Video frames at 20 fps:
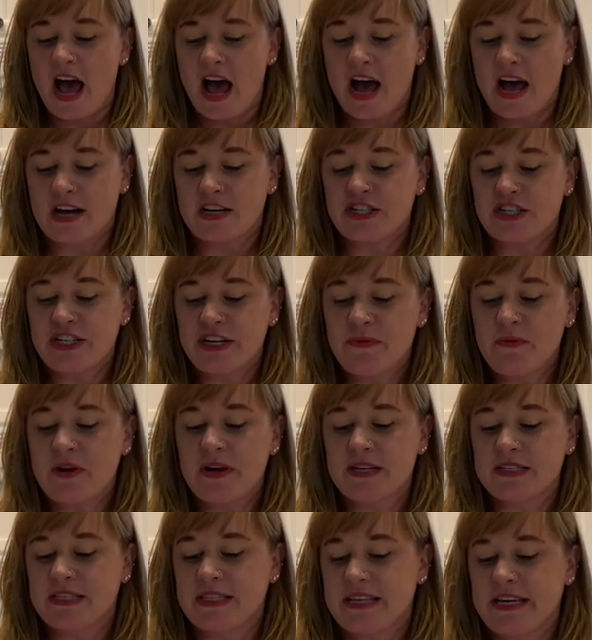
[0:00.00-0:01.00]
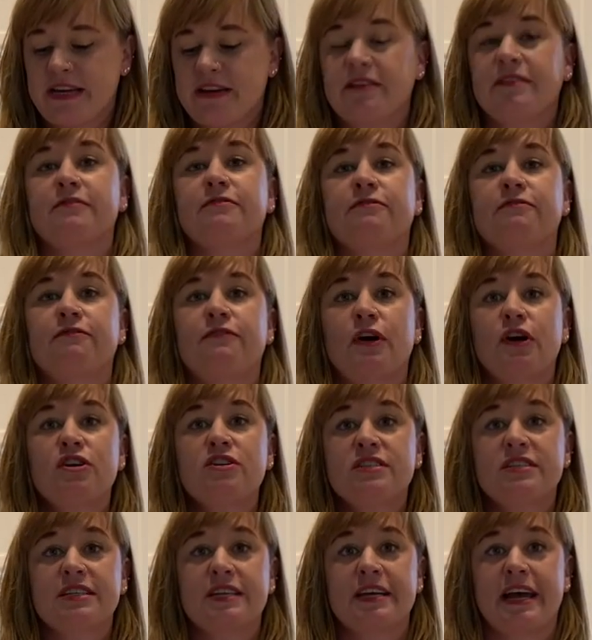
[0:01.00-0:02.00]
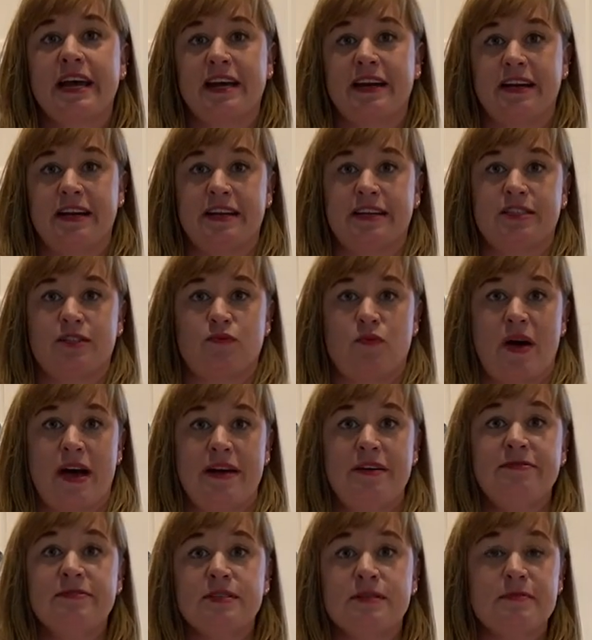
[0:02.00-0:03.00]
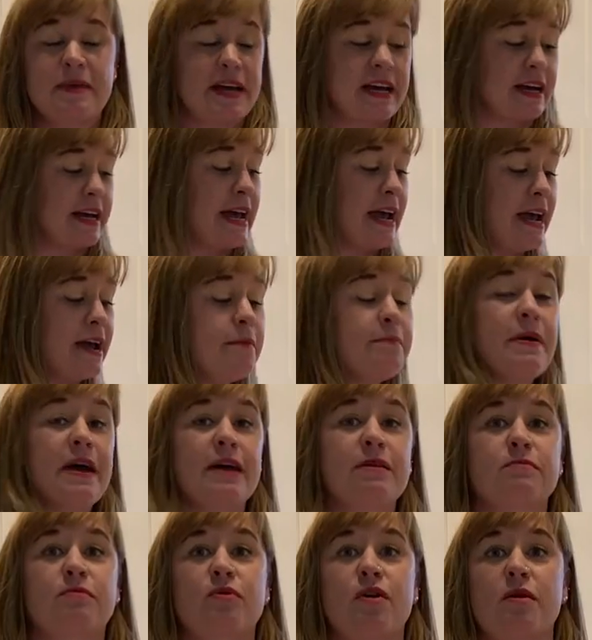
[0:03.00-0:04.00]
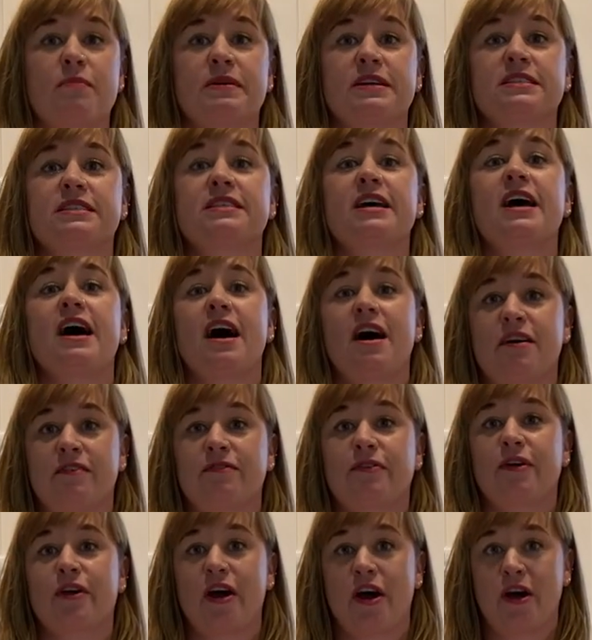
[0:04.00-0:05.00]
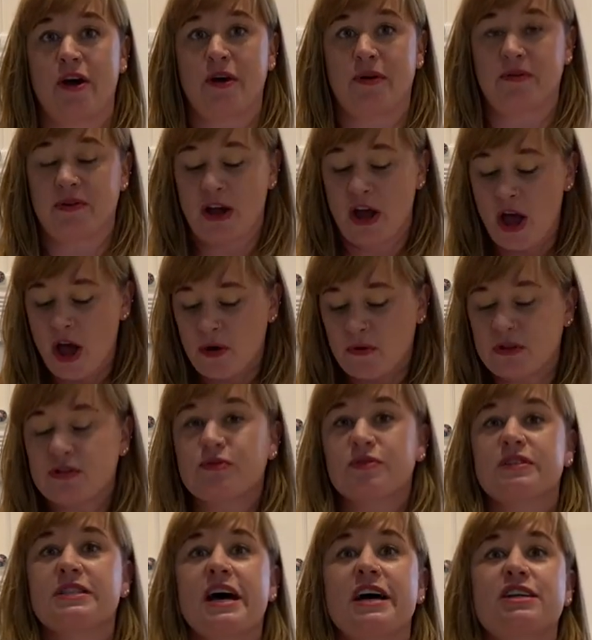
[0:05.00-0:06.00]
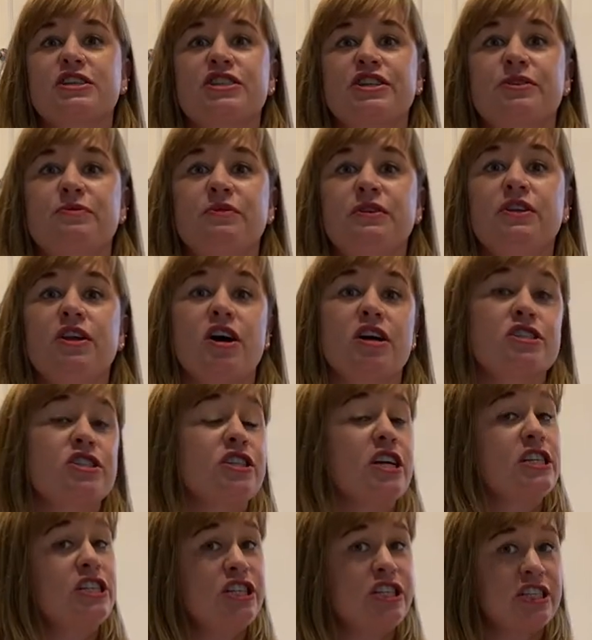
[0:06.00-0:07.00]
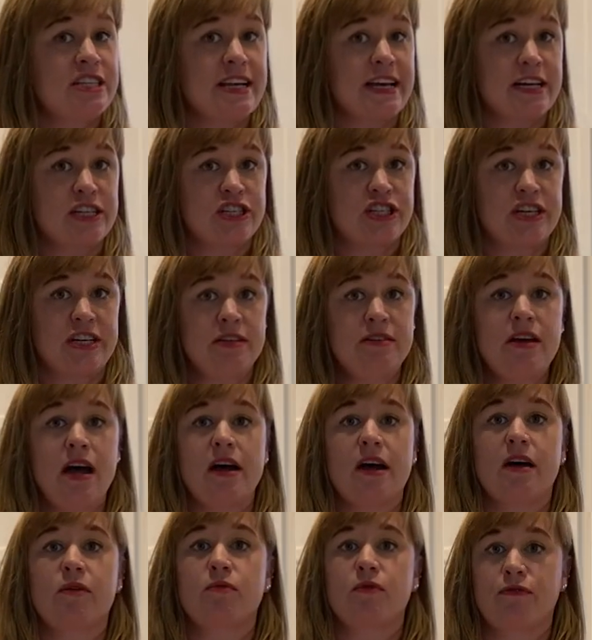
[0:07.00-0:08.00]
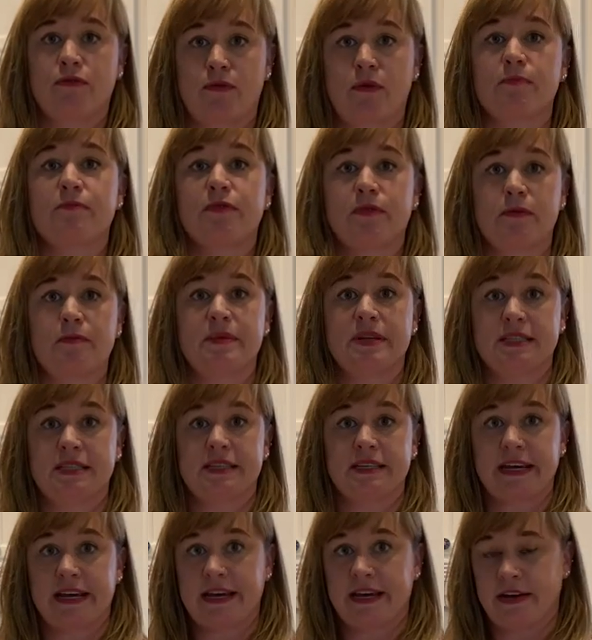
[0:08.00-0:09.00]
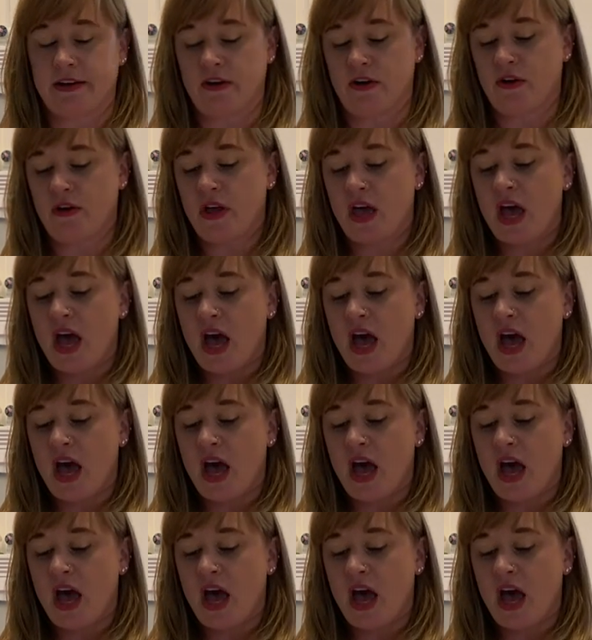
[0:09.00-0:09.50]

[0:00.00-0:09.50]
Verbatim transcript: Uh, she was the first candidate's wife to make a campaign promise of her own, which was that she would launch legislation, uh, reform for the mentally ill.